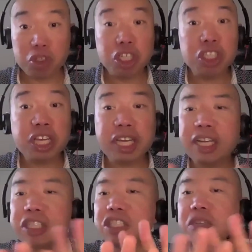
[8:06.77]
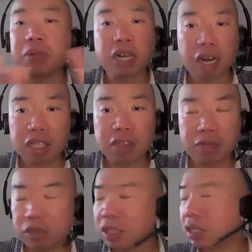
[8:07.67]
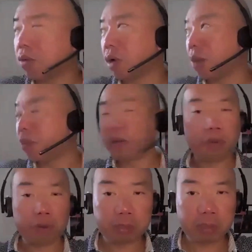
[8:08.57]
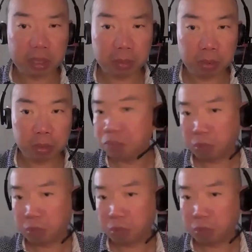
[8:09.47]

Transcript: just taking a similar class of food. That's how I'm in a frozen pizza mood.